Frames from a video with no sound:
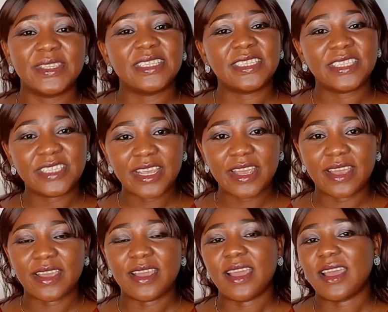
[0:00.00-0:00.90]

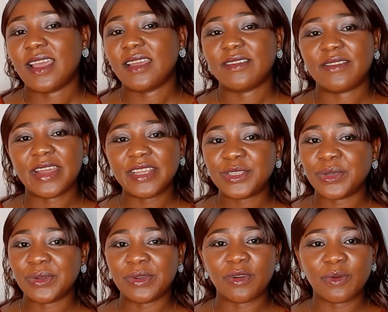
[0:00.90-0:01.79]
share, and write
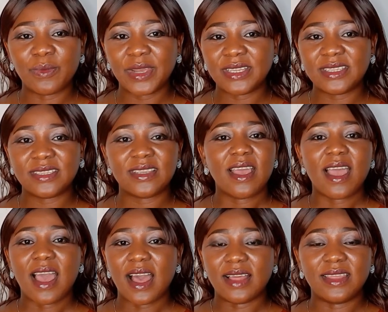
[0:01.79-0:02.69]
your comments
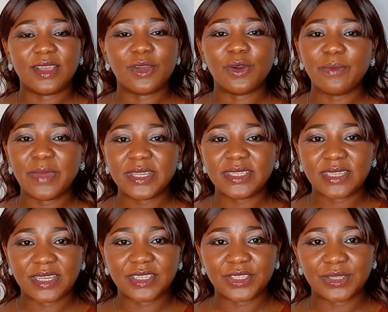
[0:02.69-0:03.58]
at the comment
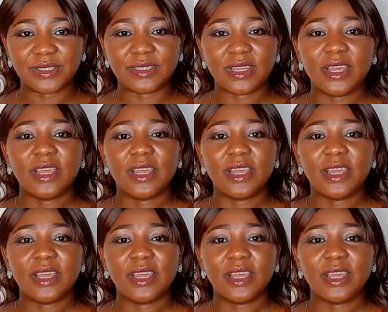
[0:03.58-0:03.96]
section.